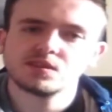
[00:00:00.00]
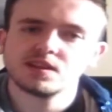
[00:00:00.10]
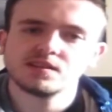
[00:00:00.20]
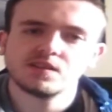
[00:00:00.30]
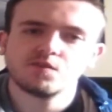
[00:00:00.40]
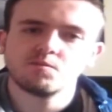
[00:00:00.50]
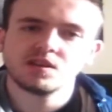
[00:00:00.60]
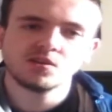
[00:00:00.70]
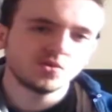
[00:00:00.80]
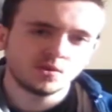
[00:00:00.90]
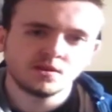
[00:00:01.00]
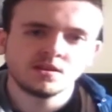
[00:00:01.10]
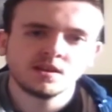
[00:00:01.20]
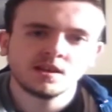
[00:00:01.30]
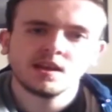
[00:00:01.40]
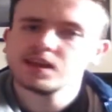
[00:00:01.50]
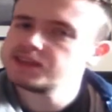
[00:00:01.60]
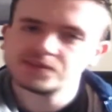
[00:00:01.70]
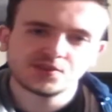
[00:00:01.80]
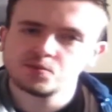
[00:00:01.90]
that has ever been done in
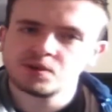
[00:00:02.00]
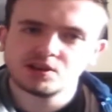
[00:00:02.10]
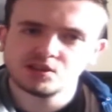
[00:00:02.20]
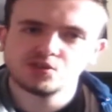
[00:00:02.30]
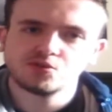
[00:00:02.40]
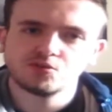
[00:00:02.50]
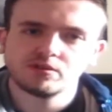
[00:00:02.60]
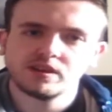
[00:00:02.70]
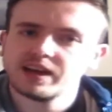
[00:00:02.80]
cinema history,